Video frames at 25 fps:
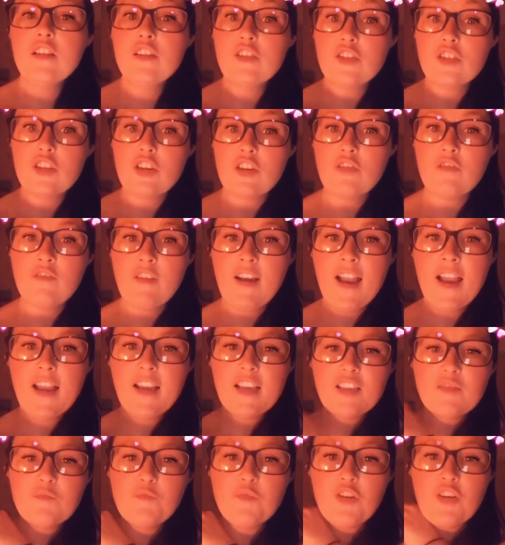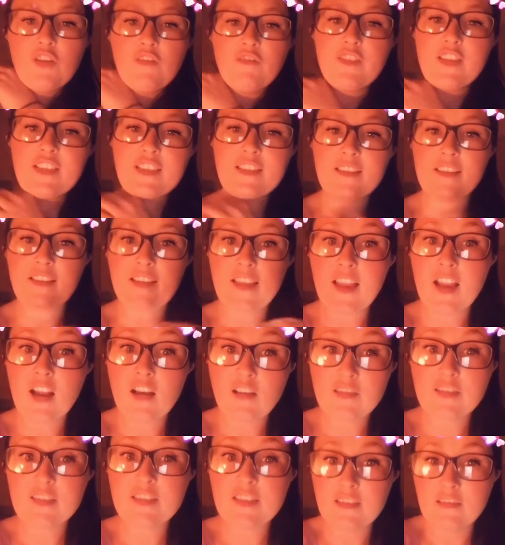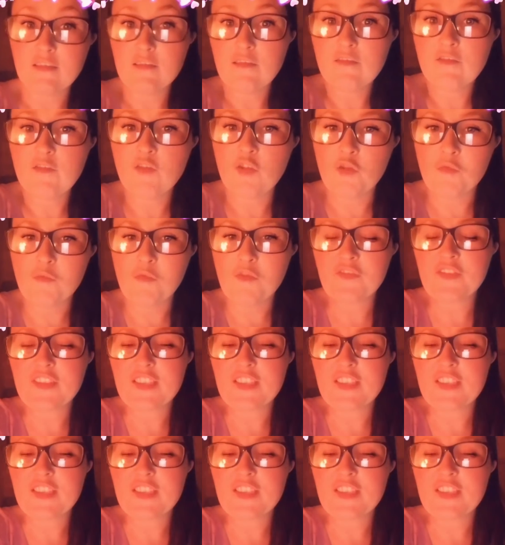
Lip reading: to correct, but obviously they are still a form of